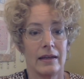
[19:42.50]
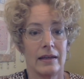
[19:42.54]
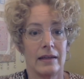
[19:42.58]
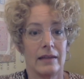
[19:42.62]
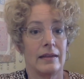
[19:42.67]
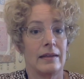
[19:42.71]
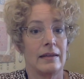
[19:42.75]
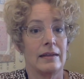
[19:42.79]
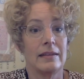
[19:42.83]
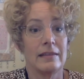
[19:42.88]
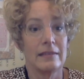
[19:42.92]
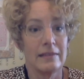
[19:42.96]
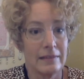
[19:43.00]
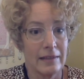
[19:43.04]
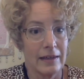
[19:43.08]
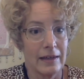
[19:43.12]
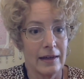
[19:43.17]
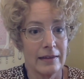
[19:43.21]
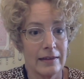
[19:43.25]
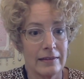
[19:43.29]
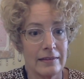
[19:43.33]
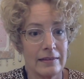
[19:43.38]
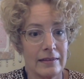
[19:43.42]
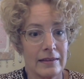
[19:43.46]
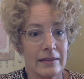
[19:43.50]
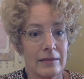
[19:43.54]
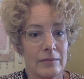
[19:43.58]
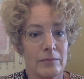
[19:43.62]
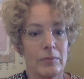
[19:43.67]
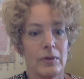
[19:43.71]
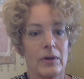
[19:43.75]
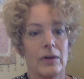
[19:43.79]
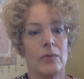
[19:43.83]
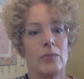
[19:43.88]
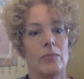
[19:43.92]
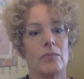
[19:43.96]
it is
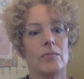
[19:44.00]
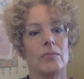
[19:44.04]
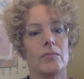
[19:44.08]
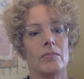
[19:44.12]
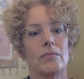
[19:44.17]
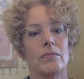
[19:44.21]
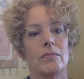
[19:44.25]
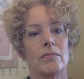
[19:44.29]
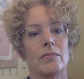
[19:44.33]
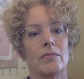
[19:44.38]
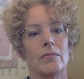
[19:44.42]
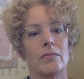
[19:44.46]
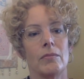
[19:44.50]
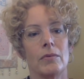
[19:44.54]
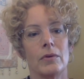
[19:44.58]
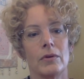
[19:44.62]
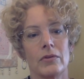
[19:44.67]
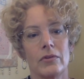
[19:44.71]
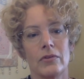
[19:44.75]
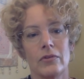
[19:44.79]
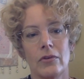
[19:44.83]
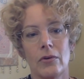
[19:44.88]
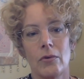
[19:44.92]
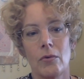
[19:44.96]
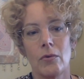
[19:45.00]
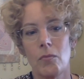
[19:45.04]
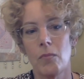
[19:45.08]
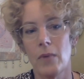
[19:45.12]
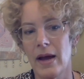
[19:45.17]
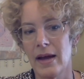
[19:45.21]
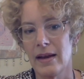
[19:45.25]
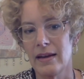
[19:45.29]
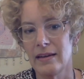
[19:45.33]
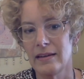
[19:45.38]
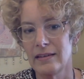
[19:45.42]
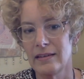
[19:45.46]
toxic, but we're so
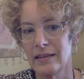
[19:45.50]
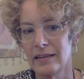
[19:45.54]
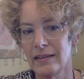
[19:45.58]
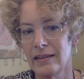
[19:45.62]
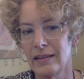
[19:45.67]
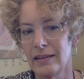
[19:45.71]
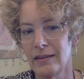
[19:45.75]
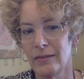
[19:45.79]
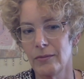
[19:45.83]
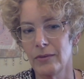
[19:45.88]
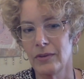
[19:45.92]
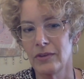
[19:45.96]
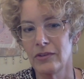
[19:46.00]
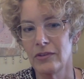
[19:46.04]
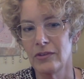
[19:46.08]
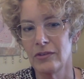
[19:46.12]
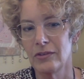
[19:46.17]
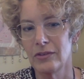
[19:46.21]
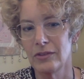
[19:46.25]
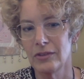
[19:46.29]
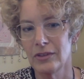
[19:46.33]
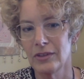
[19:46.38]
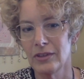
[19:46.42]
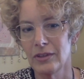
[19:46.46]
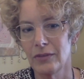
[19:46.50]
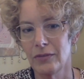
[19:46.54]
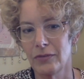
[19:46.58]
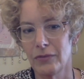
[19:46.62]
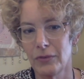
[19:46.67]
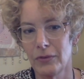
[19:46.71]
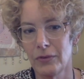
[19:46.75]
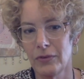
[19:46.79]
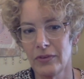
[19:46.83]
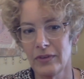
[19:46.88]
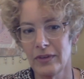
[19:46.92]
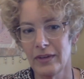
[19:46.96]
wedded to once you learn the
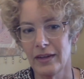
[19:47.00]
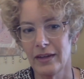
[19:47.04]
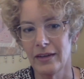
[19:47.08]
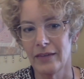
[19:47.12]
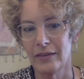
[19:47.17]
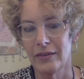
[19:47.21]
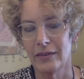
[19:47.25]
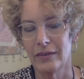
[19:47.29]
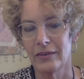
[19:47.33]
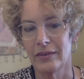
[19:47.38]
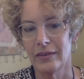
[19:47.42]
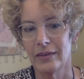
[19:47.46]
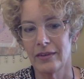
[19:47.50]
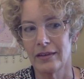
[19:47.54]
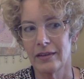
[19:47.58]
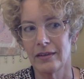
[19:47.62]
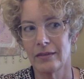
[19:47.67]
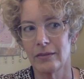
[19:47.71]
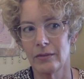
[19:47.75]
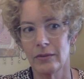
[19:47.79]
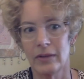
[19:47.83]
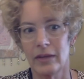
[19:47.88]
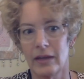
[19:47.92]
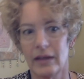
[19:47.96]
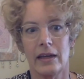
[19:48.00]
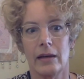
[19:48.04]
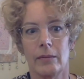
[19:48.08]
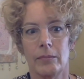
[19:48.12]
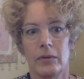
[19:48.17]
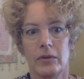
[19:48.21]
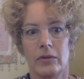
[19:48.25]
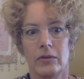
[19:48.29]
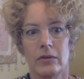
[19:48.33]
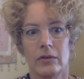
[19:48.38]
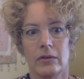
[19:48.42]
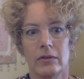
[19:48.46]
foods that have it, you think, well, that
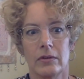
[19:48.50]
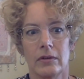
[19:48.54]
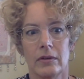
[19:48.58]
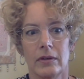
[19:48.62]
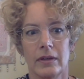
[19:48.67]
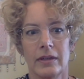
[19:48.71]
can't be true.